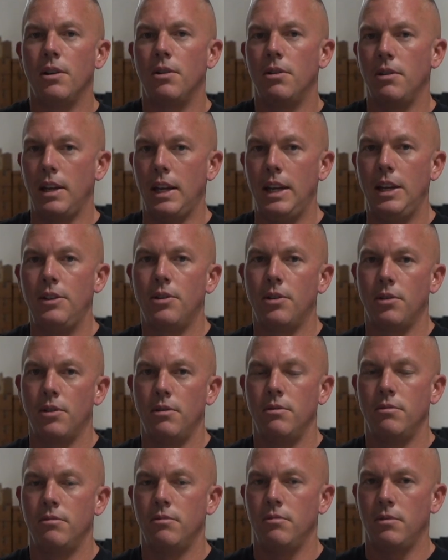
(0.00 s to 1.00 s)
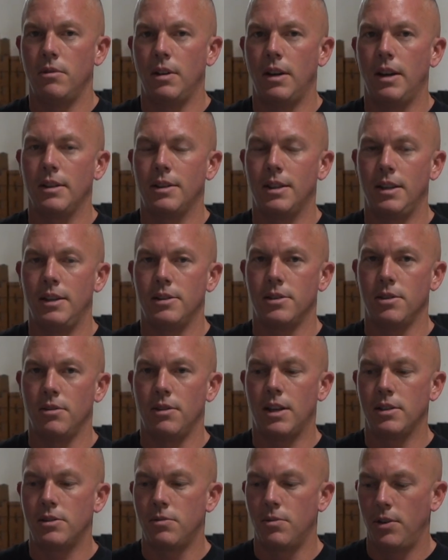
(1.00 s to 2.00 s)
on either like thing. So
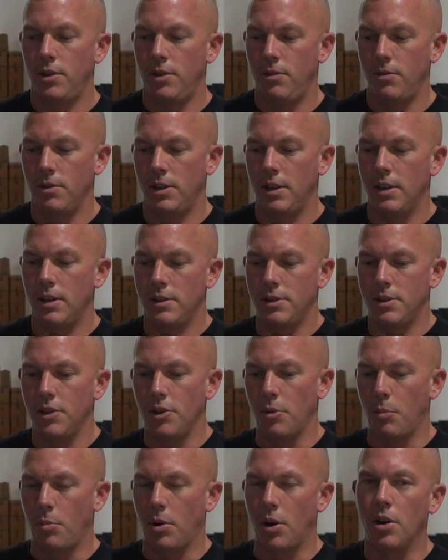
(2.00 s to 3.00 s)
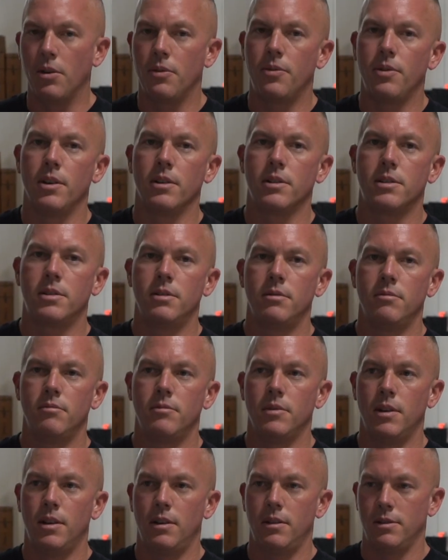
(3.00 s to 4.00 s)
that's where you would get into the perfect
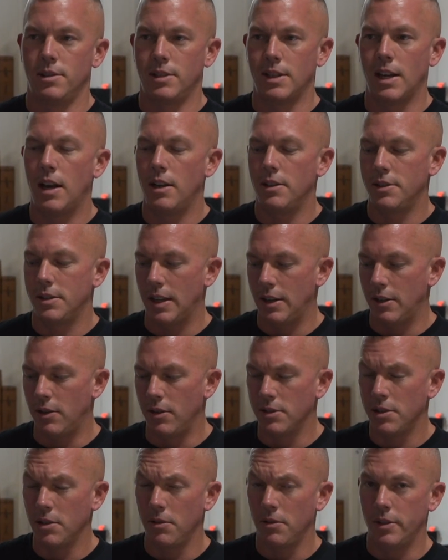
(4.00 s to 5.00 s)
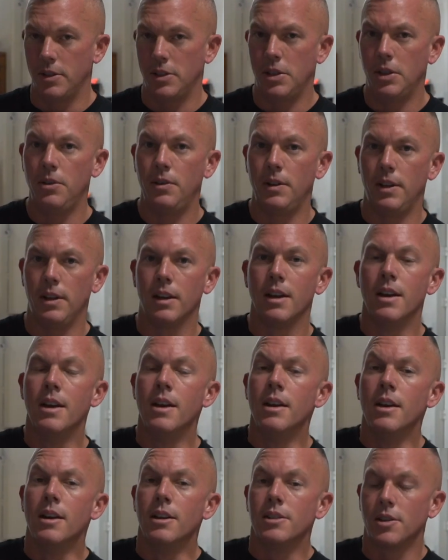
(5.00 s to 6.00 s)
size, and also the tuning.
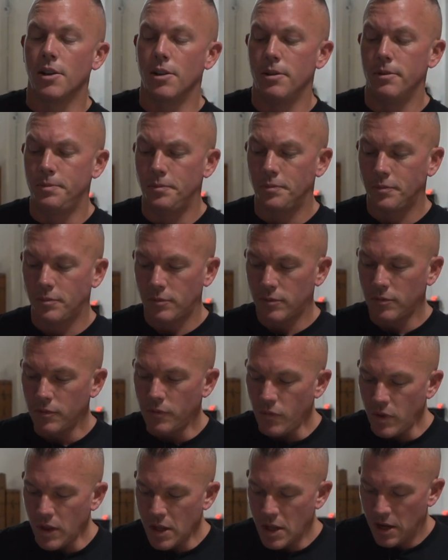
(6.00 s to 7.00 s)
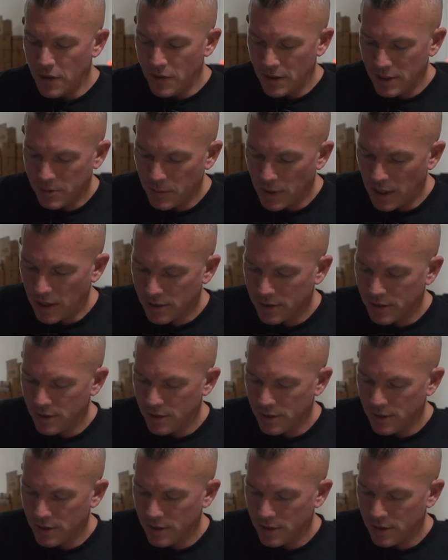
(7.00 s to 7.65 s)
So this box